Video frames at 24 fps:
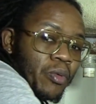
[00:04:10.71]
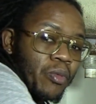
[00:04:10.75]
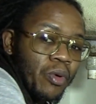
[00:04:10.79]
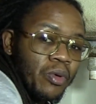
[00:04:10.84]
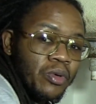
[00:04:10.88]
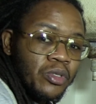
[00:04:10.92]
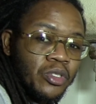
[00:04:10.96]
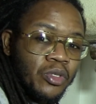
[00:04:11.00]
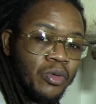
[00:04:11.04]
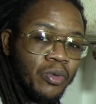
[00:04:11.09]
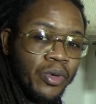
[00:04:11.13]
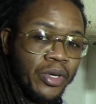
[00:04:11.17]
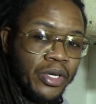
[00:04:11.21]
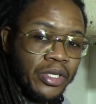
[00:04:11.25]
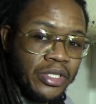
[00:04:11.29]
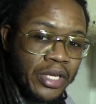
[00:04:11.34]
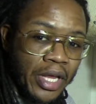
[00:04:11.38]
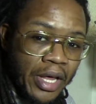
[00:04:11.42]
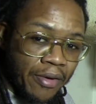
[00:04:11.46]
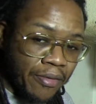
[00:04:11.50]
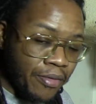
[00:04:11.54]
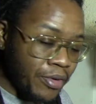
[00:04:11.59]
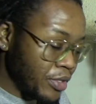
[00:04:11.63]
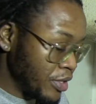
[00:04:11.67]
We won't
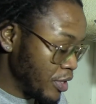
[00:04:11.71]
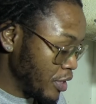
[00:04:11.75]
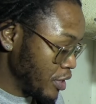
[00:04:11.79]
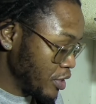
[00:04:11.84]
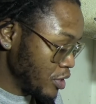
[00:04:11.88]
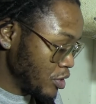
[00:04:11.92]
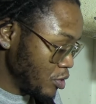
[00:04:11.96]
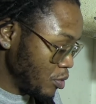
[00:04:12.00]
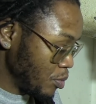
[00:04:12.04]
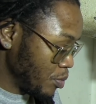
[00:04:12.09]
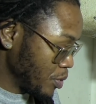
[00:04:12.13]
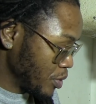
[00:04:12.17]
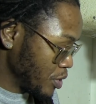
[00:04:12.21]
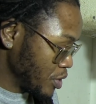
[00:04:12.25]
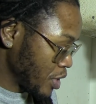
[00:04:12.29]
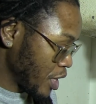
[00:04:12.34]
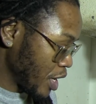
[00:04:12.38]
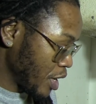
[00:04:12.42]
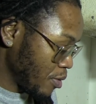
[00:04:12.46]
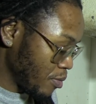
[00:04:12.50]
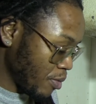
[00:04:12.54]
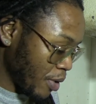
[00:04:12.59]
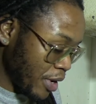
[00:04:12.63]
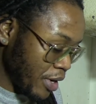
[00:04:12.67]
squeeze everything
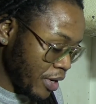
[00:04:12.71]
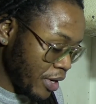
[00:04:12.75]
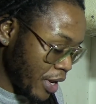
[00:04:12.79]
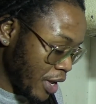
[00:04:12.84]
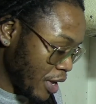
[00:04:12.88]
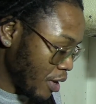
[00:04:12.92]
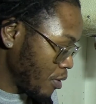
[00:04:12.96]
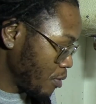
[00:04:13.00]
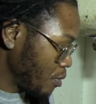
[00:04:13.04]
super tight right